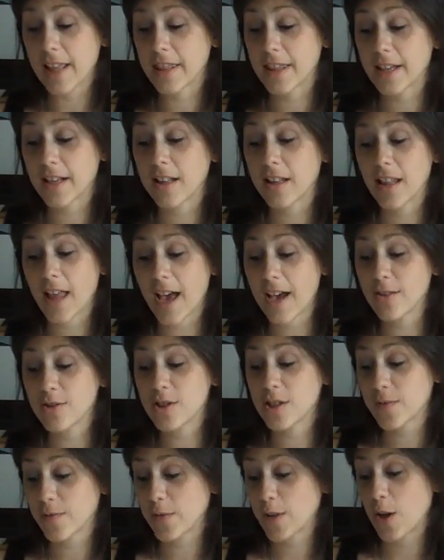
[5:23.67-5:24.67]
The
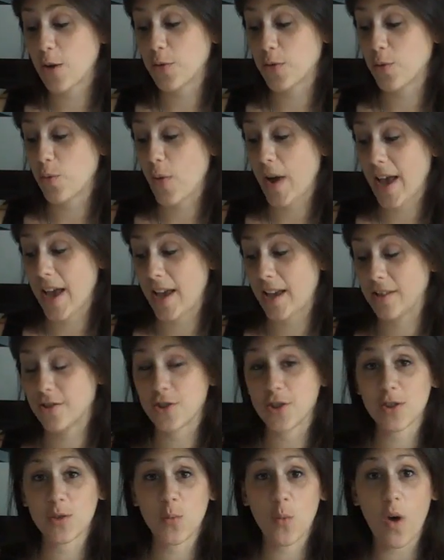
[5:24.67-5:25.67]
clouds float away.
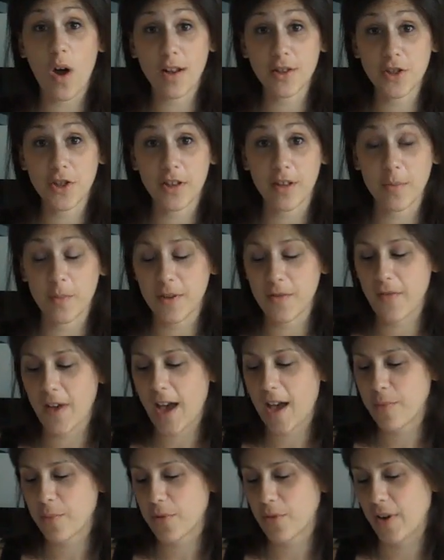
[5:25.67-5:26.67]
Just watch them
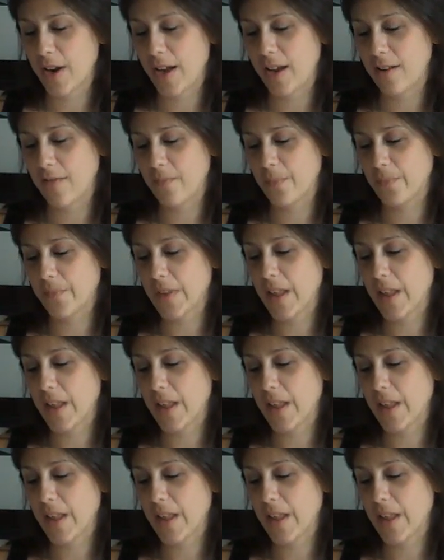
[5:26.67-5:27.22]
evaporate.